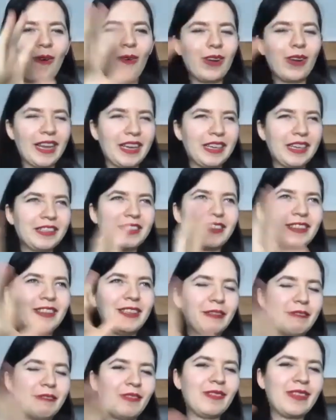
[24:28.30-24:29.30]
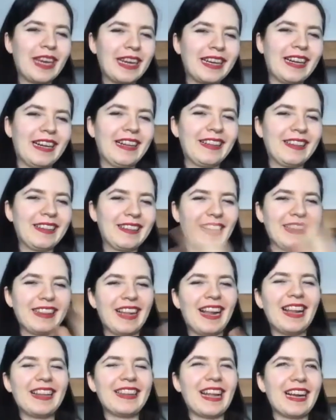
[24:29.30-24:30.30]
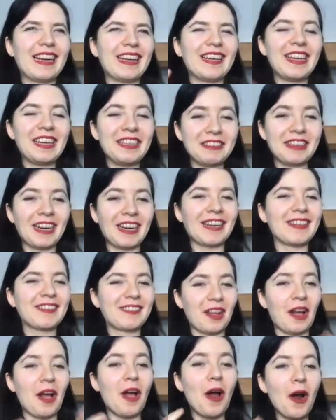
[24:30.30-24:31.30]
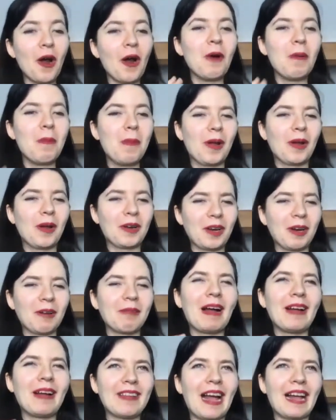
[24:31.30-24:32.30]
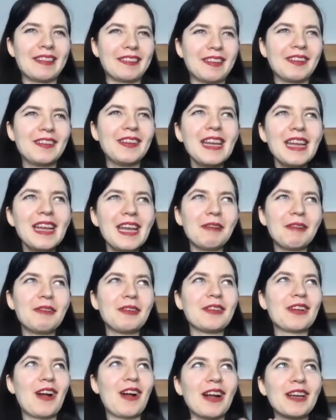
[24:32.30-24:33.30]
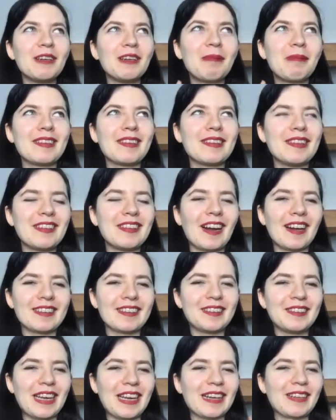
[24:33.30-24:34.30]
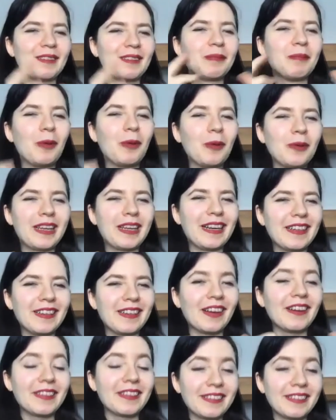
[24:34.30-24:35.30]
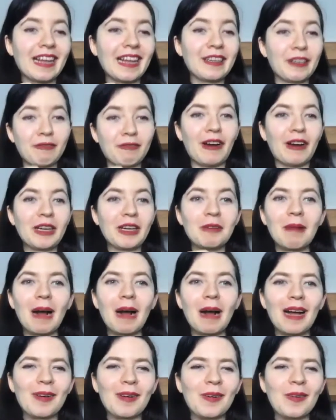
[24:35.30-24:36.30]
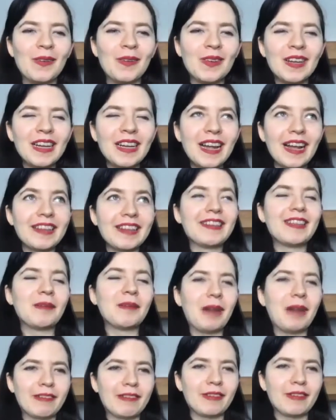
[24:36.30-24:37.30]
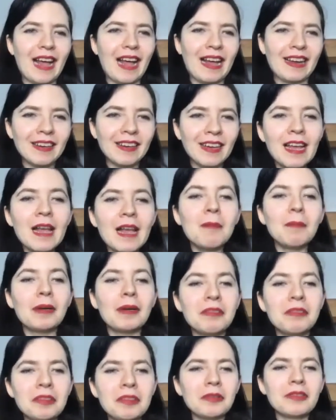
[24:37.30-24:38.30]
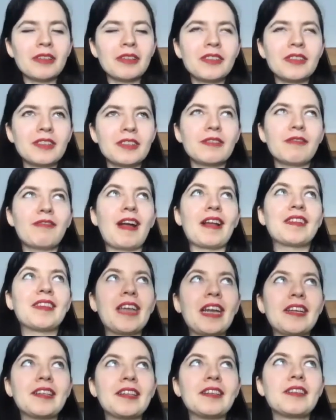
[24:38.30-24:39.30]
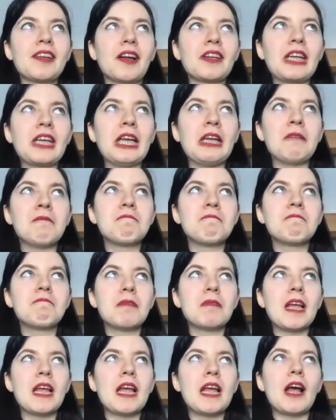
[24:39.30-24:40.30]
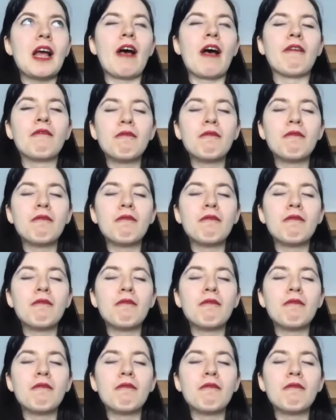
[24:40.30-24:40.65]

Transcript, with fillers: interlude from Dickens and, th- and then continuing. And it's a whole book around that. So if you're the kind of person who likes to take a small thing and understand it very well, it's a good place for that. But it was also just a fascinating study of